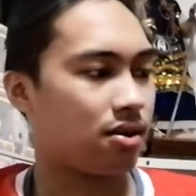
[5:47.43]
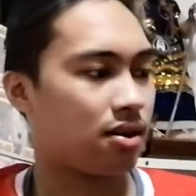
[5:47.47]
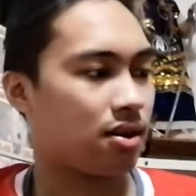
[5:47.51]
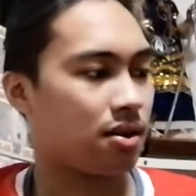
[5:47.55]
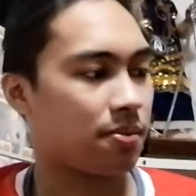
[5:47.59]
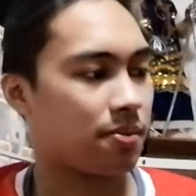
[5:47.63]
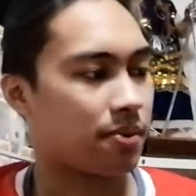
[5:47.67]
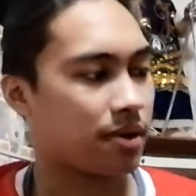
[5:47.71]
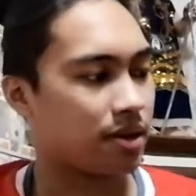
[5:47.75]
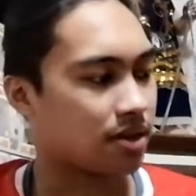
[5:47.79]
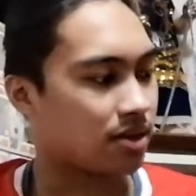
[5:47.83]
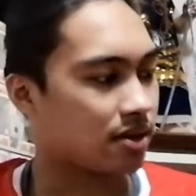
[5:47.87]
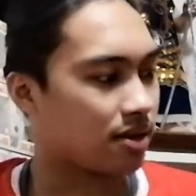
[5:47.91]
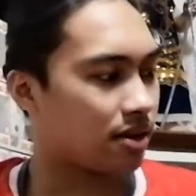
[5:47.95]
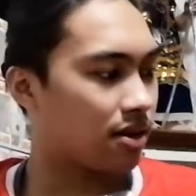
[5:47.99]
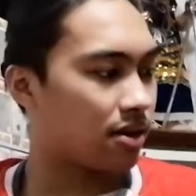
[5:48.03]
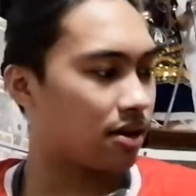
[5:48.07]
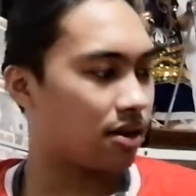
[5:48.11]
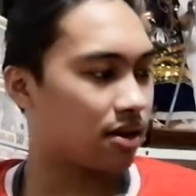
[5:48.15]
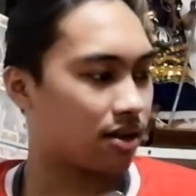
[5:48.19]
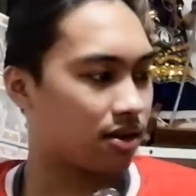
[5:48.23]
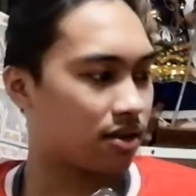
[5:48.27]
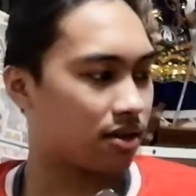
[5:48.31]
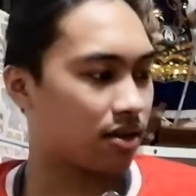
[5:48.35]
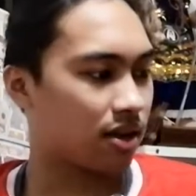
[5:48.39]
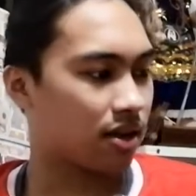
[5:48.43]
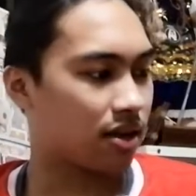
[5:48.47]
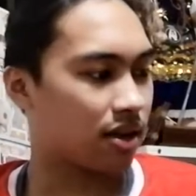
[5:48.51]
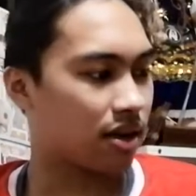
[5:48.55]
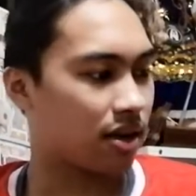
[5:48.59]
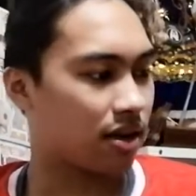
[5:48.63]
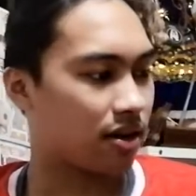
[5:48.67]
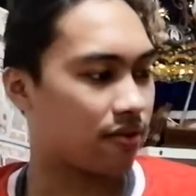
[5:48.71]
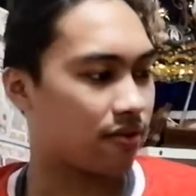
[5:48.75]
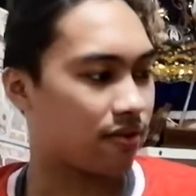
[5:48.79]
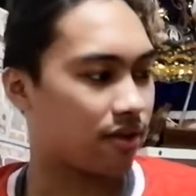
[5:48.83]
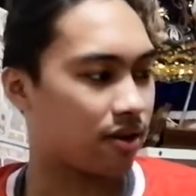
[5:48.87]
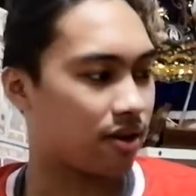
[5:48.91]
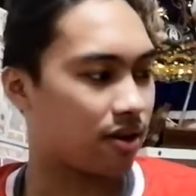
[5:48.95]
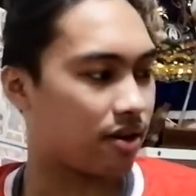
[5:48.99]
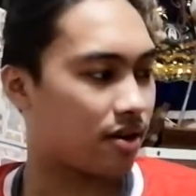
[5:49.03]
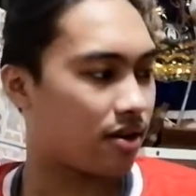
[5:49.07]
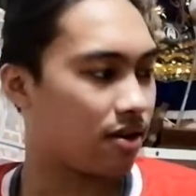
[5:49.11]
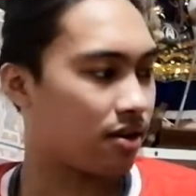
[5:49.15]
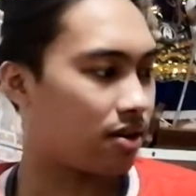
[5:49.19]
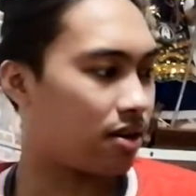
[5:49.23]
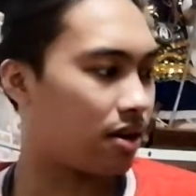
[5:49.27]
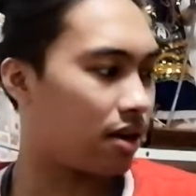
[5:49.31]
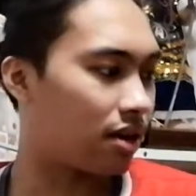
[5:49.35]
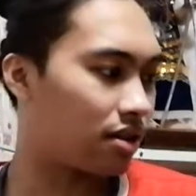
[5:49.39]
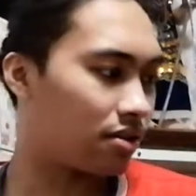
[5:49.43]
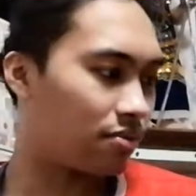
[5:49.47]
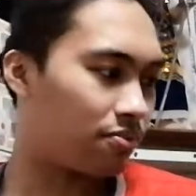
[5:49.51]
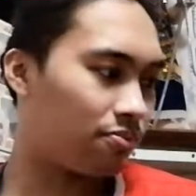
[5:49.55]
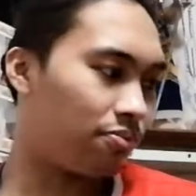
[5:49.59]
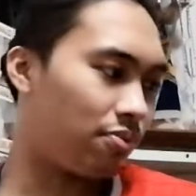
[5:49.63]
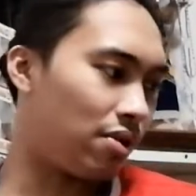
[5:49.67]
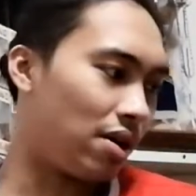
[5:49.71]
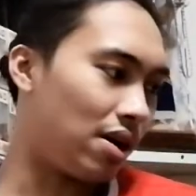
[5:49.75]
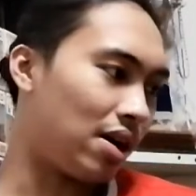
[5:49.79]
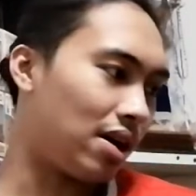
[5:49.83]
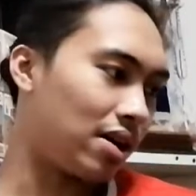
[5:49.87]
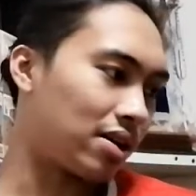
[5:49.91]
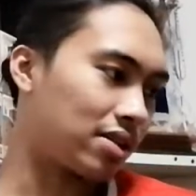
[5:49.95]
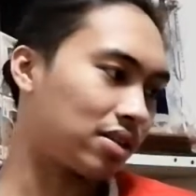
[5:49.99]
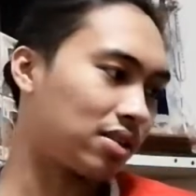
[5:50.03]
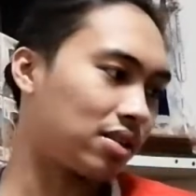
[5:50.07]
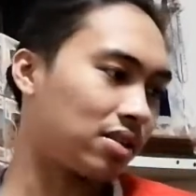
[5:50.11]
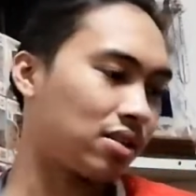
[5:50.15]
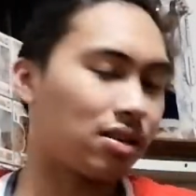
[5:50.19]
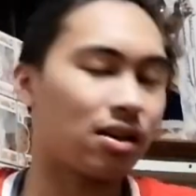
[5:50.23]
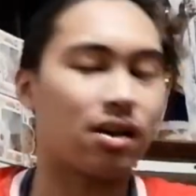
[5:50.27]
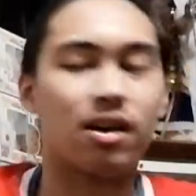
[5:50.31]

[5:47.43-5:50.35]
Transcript: I'm not gonna take care of it. Like the box.